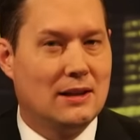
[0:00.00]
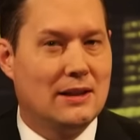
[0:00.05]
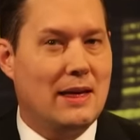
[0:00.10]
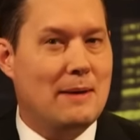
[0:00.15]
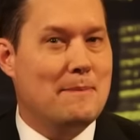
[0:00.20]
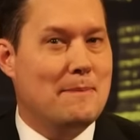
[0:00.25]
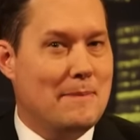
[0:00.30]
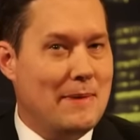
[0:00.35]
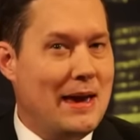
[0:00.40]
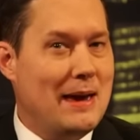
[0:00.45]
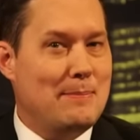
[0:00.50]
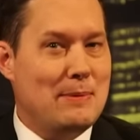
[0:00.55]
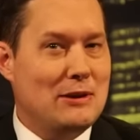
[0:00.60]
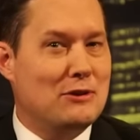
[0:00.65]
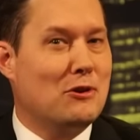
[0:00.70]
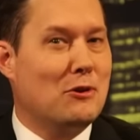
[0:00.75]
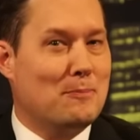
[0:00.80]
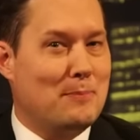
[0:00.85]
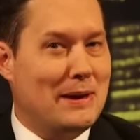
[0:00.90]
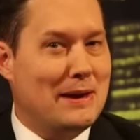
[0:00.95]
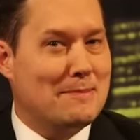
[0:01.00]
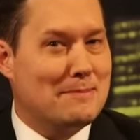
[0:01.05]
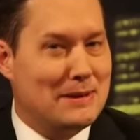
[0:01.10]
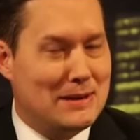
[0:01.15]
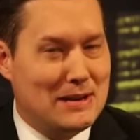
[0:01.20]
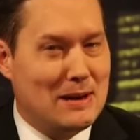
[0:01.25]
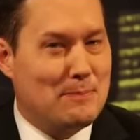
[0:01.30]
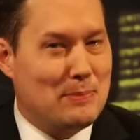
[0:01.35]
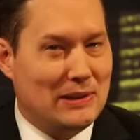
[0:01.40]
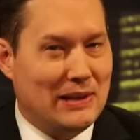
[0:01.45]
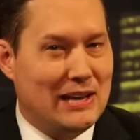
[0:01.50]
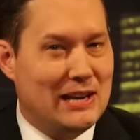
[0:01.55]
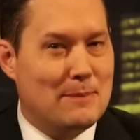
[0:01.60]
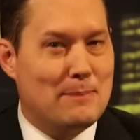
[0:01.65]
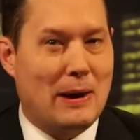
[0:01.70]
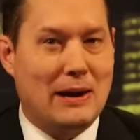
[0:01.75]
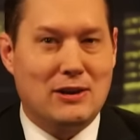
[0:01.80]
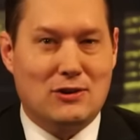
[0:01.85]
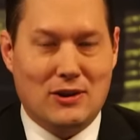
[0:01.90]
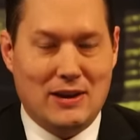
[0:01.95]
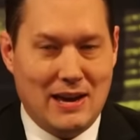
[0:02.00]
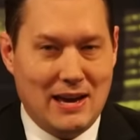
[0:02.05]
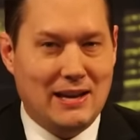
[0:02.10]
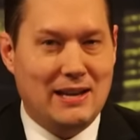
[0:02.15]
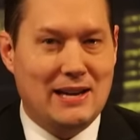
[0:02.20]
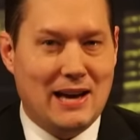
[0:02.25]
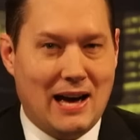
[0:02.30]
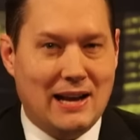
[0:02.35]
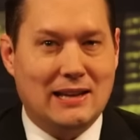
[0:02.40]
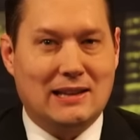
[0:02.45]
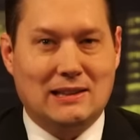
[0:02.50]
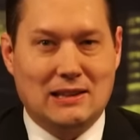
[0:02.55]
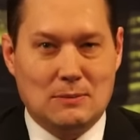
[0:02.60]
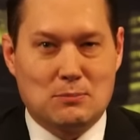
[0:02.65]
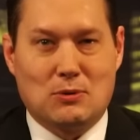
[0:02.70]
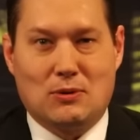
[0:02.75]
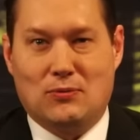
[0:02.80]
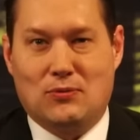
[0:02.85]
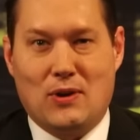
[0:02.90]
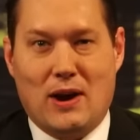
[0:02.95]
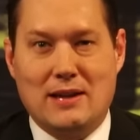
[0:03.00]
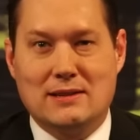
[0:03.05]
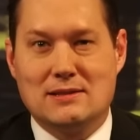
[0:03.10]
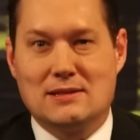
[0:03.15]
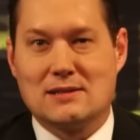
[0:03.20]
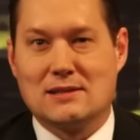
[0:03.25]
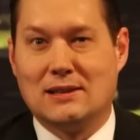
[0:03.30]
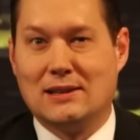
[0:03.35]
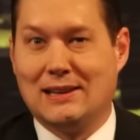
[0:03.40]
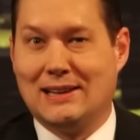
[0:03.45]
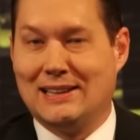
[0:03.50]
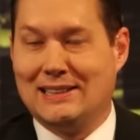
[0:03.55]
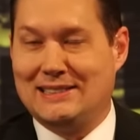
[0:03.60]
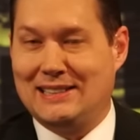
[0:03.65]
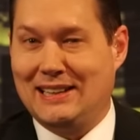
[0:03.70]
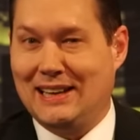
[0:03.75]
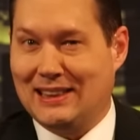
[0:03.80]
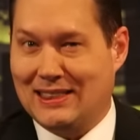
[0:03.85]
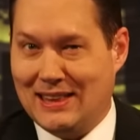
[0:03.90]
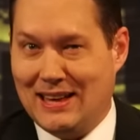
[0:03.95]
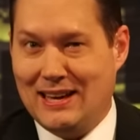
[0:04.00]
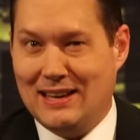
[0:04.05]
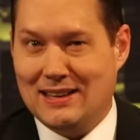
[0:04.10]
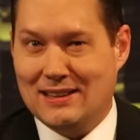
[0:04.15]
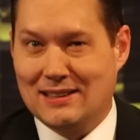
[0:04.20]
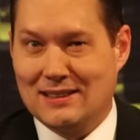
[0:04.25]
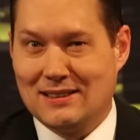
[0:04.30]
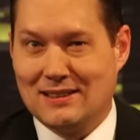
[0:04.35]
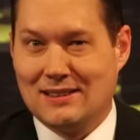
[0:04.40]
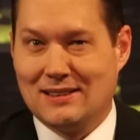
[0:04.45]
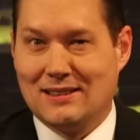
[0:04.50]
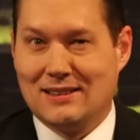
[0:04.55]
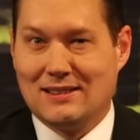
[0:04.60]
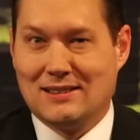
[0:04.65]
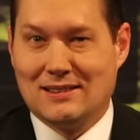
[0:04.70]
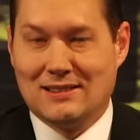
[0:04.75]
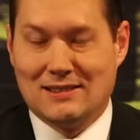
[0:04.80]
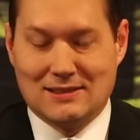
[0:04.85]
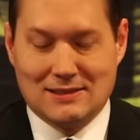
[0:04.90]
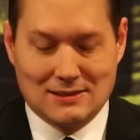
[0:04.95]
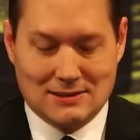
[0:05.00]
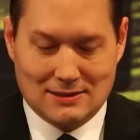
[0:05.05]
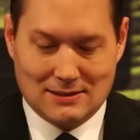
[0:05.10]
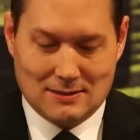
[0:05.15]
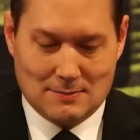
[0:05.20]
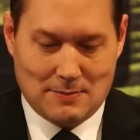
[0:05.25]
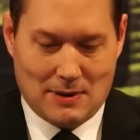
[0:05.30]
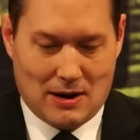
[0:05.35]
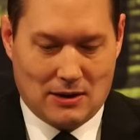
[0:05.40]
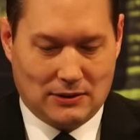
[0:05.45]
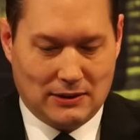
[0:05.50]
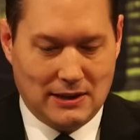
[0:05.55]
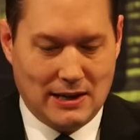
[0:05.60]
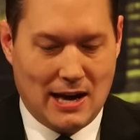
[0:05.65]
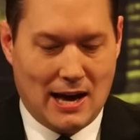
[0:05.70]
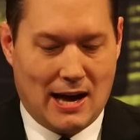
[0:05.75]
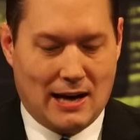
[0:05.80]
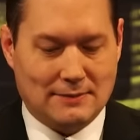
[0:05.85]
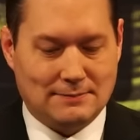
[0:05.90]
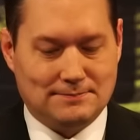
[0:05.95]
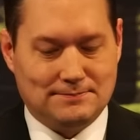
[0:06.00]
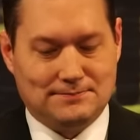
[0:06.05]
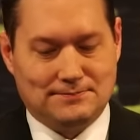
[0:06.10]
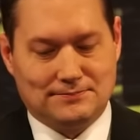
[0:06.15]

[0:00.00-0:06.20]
That maybe you're being manipulated by your idiotic liberal friends? Do you think? Apparently not.